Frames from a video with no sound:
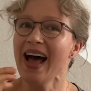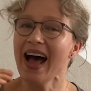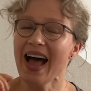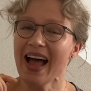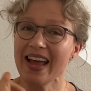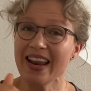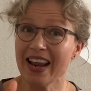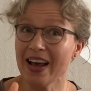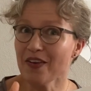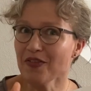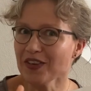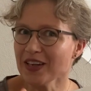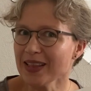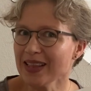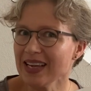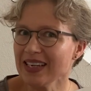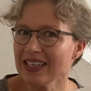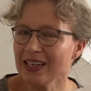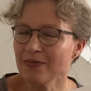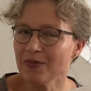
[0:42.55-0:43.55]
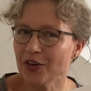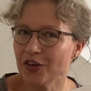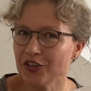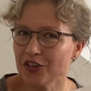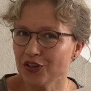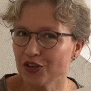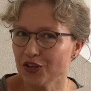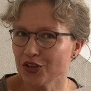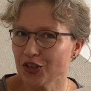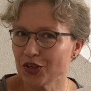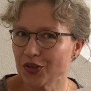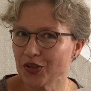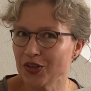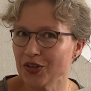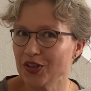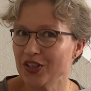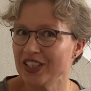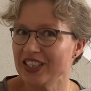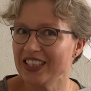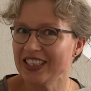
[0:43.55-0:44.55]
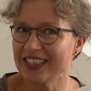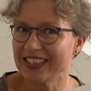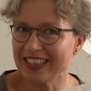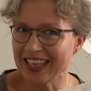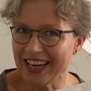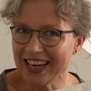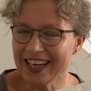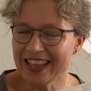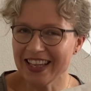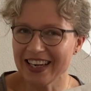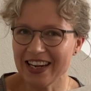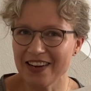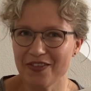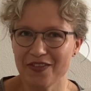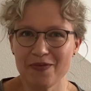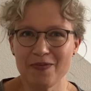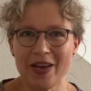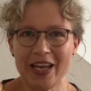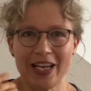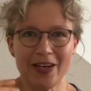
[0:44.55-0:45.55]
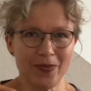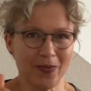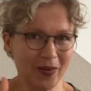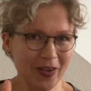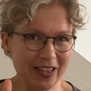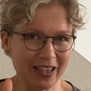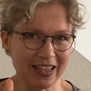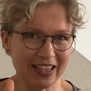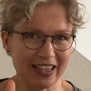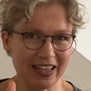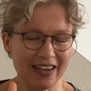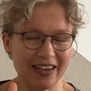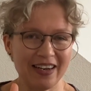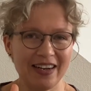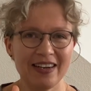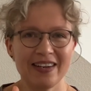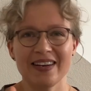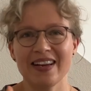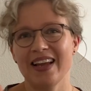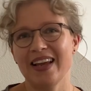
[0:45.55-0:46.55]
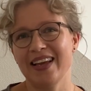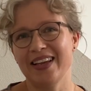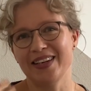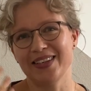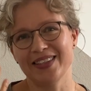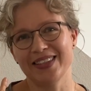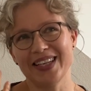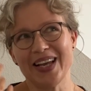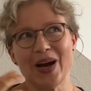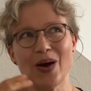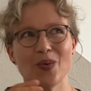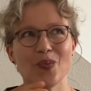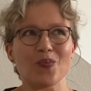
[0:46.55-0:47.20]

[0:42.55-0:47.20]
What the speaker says: And after that I'm going to show you the design that I've made with the yarn, and yeah,